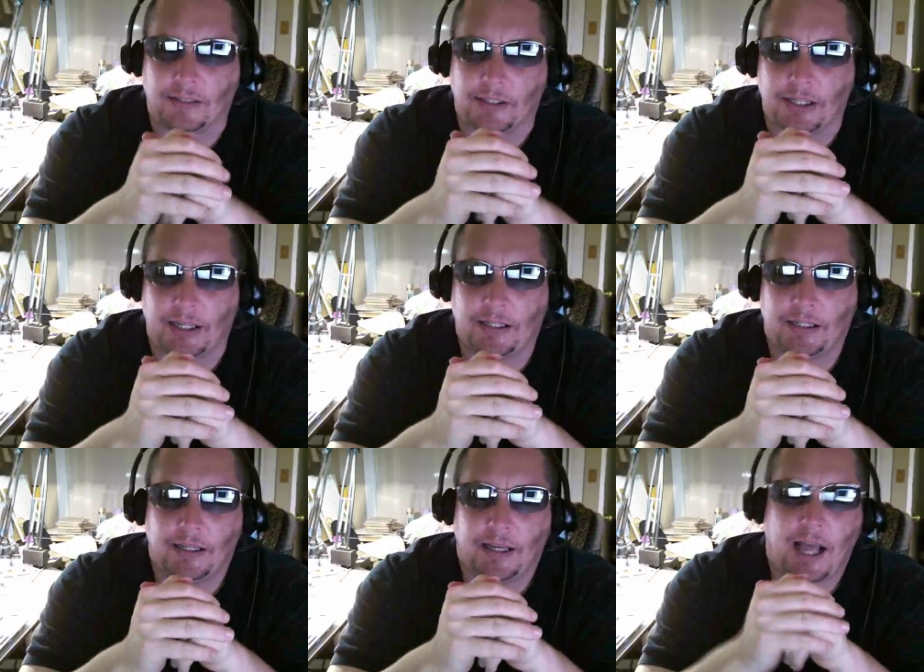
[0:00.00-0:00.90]
legit.
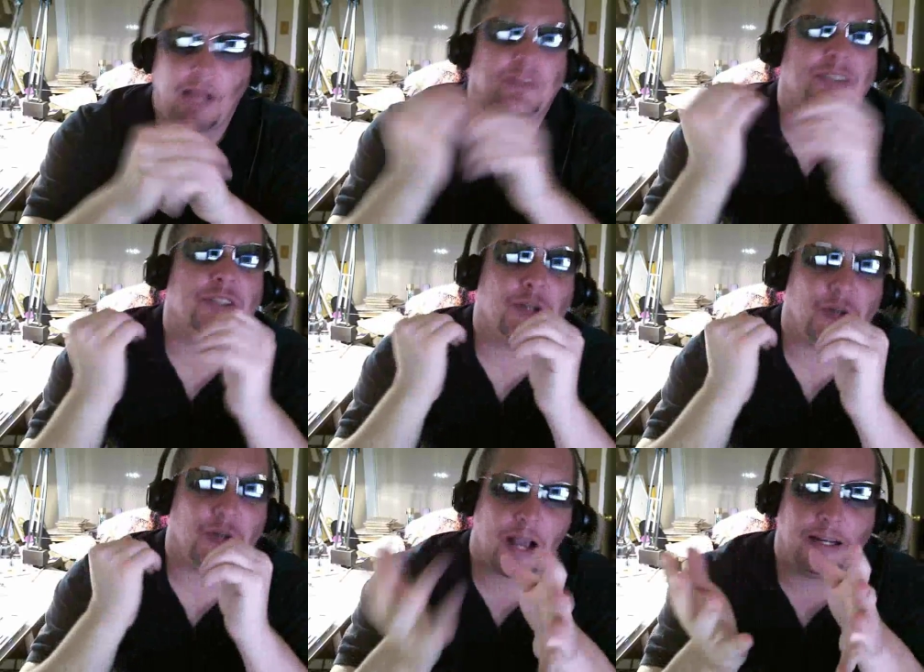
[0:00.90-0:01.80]
I will
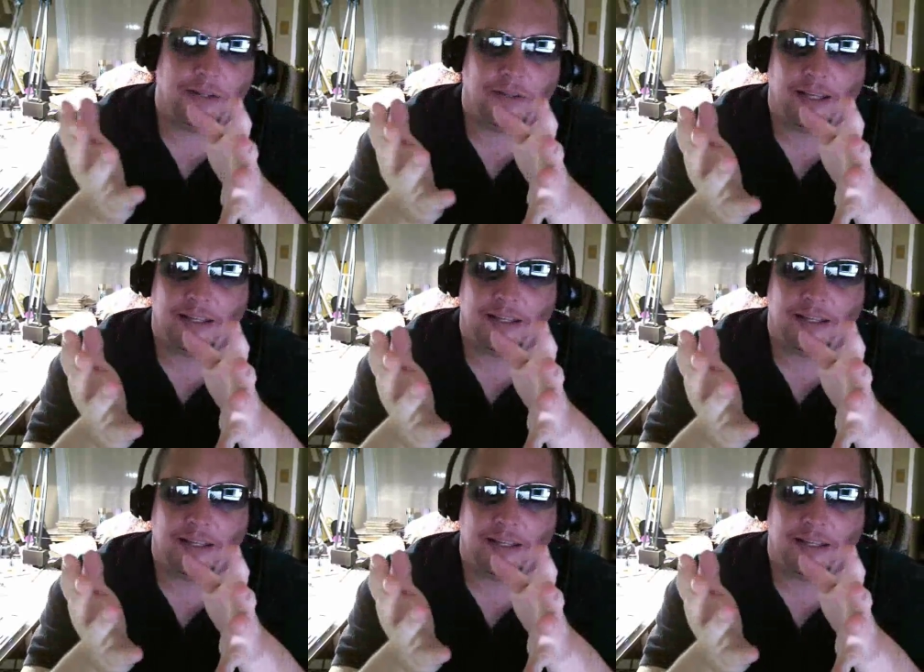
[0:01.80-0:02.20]
try to do things